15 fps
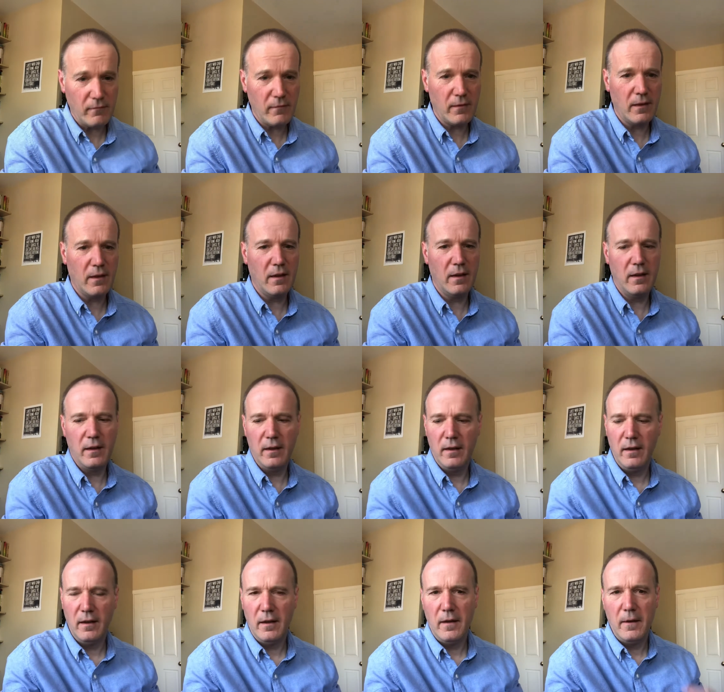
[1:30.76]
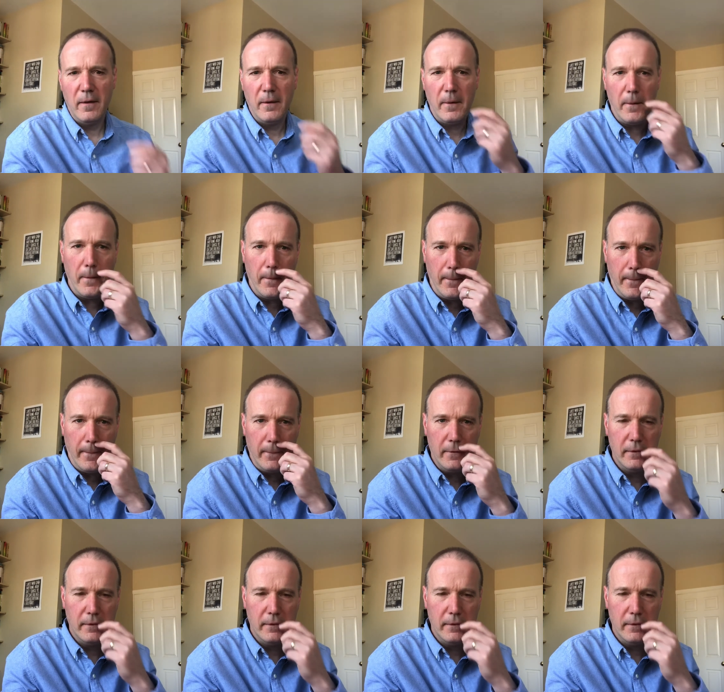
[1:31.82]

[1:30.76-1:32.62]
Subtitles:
(no one is talking)